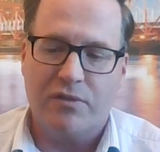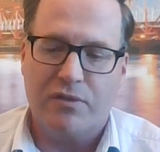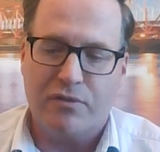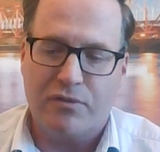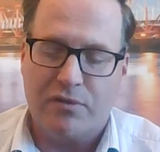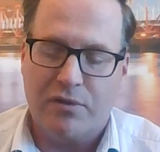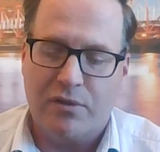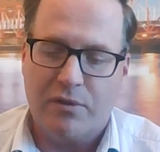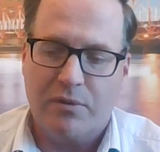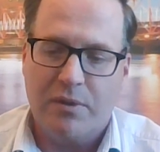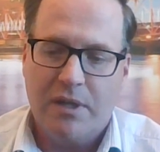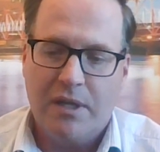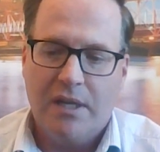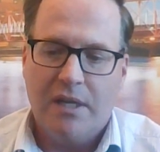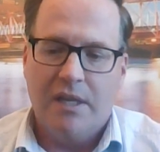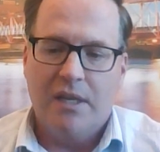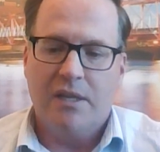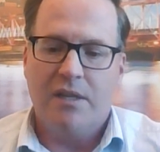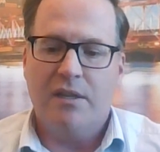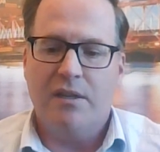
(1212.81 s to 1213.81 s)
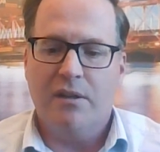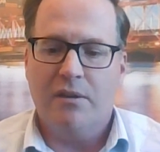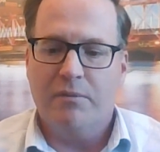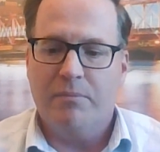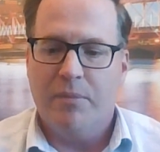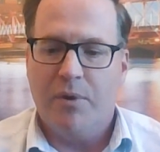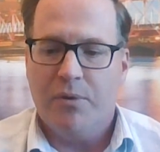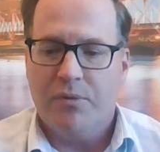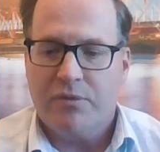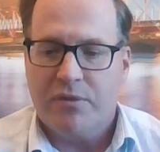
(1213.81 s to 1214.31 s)
And so,
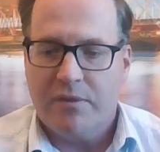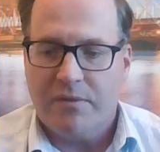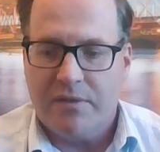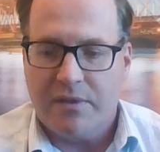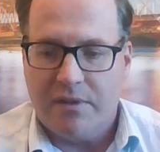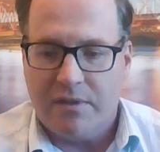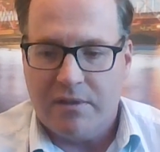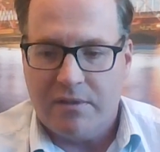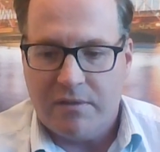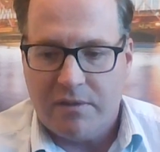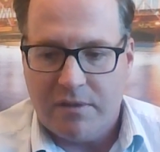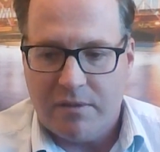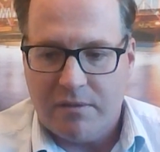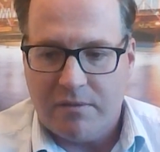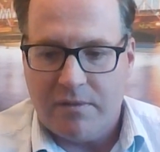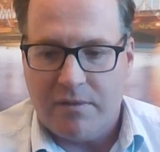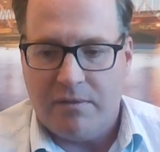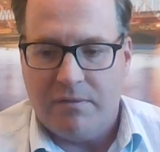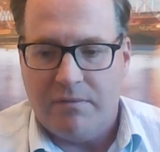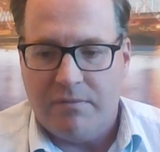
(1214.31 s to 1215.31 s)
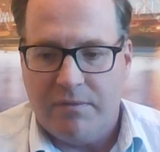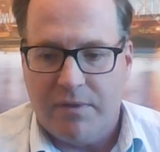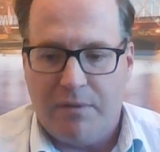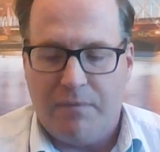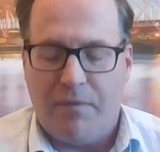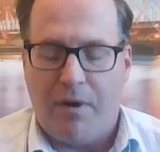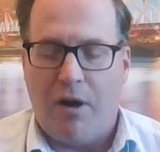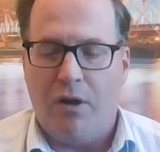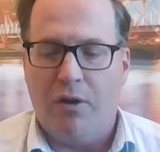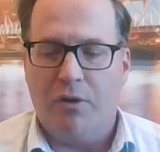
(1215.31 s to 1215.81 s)
most of the
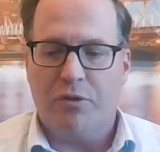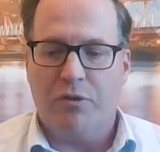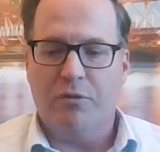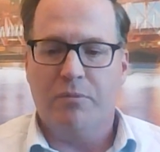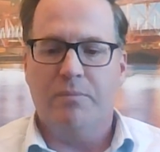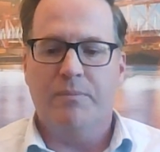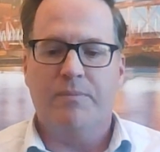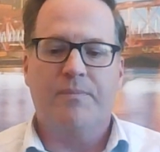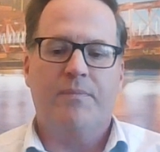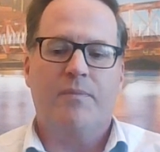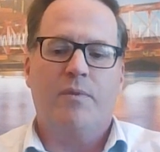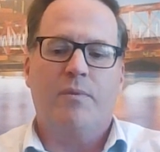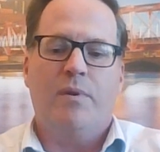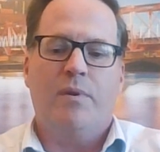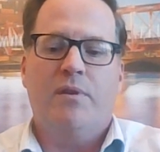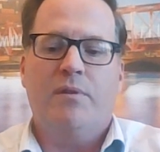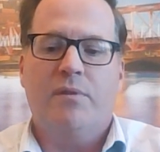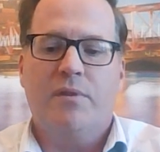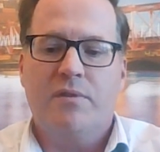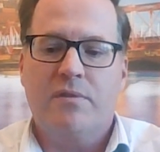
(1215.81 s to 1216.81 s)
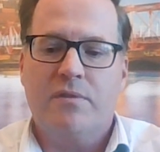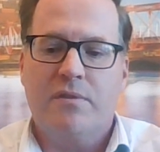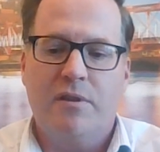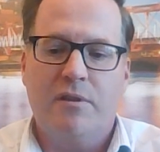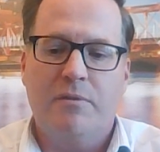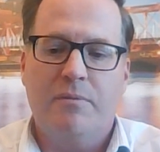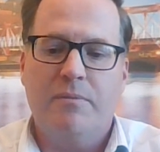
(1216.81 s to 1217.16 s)
volume, whether it's,